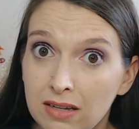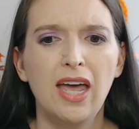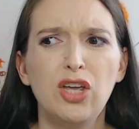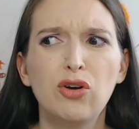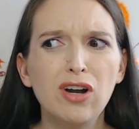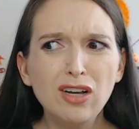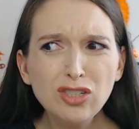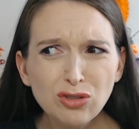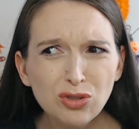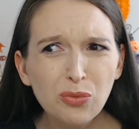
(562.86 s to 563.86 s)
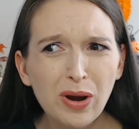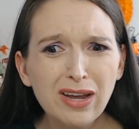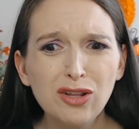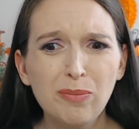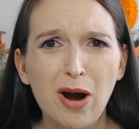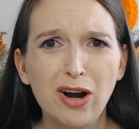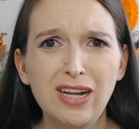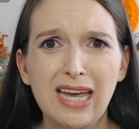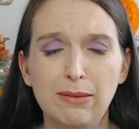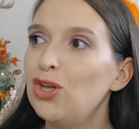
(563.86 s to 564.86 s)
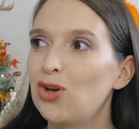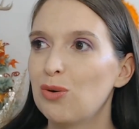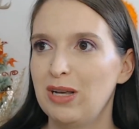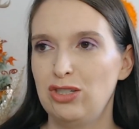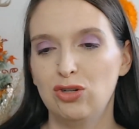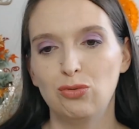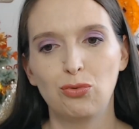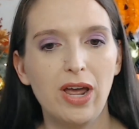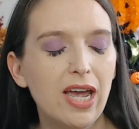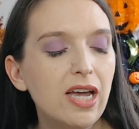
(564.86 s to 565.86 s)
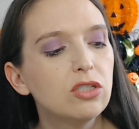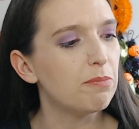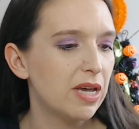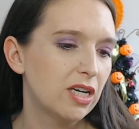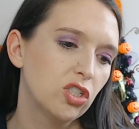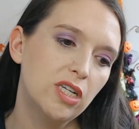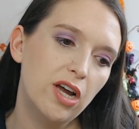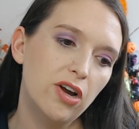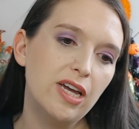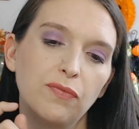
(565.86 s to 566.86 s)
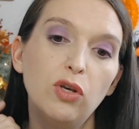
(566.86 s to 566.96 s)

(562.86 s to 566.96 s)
You could also do regular party games. You could play charades, Pictionary.